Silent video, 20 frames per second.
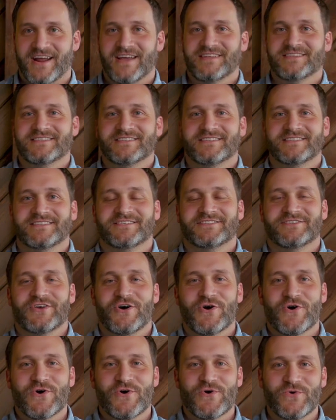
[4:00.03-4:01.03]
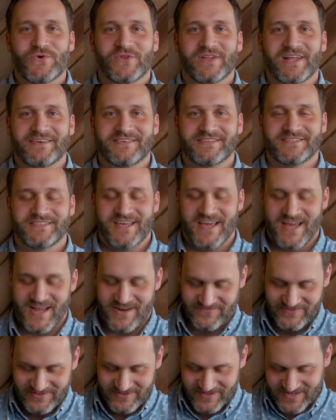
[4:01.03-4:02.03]
All right, so like I said,
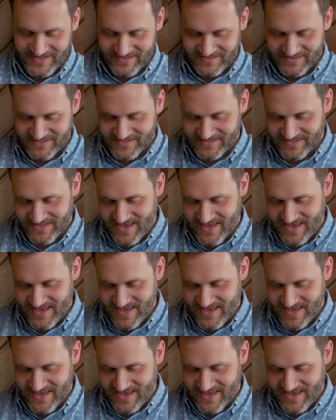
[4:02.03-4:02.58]
if you look at this